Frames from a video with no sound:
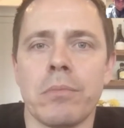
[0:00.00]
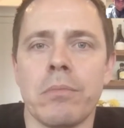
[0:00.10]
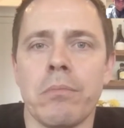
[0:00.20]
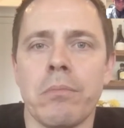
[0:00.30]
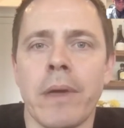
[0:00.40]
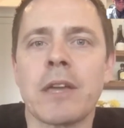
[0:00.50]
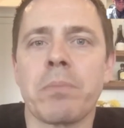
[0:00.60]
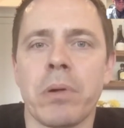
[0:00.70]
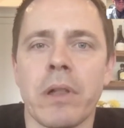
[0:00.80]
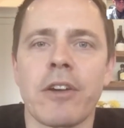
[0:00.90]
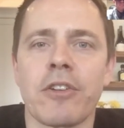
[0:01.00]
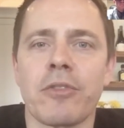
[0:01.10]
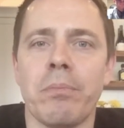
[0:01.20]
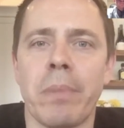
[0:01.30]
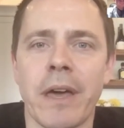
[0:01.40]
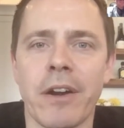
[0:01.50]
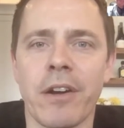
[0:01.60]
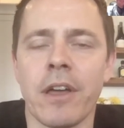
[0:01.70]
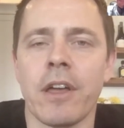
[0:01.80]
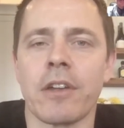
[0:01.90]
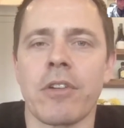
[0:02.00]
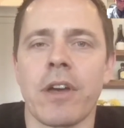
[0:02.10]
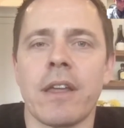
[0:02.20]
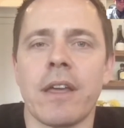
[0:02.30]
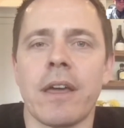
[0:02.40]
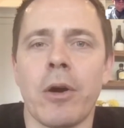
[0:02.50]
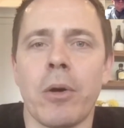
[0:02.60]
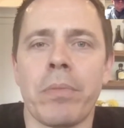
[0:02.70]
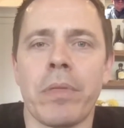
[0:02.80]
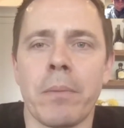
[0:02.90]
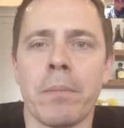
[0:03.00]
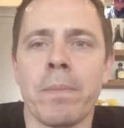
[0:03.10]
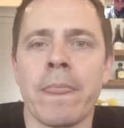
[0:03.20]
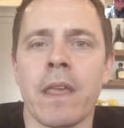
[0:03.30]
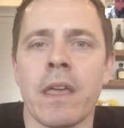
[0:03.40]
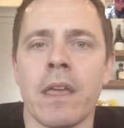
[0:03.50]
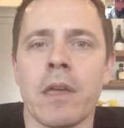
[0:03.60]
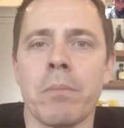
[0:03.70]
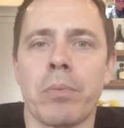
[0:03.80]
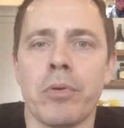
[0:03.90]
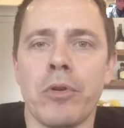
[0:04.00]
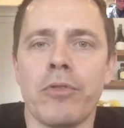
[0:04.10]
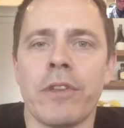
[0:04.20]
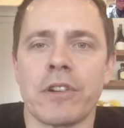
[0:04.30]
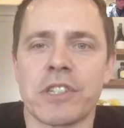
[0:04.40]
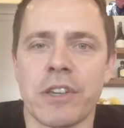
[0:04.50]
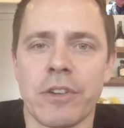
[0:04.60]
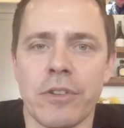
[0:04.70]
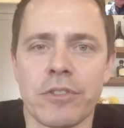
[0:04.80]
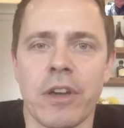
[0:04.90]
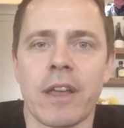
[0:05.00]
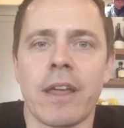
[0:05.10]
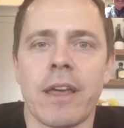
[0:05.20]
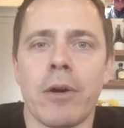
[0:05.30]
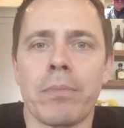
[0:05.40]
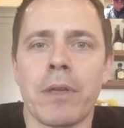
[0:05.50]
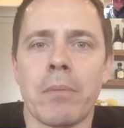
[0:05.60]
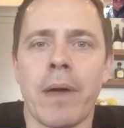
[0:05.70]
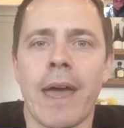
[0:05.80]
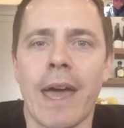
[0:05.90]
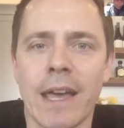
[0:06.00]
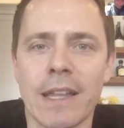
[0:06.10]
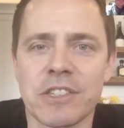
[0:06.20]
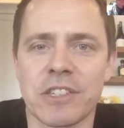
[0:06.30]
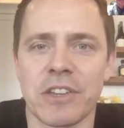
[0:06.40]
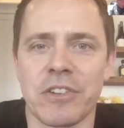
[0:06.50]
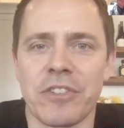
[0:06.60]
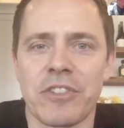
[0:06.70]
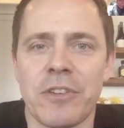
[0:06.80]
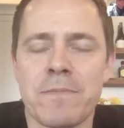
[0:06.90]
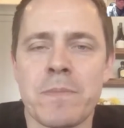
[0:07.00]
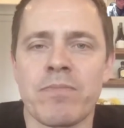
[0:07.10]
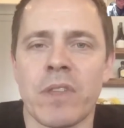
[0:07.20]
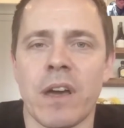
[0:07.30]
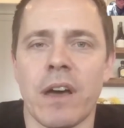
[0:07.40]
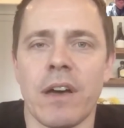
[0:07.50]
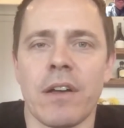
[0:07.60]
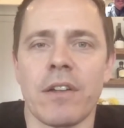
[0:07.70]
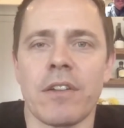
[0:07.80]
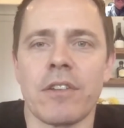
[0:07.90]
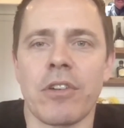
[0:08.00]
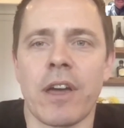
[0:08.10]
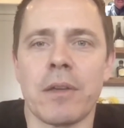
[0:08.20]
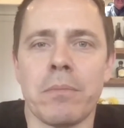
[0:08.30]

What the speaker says: make players better, trying to help them improve their skills, trying to help them add skills, trying to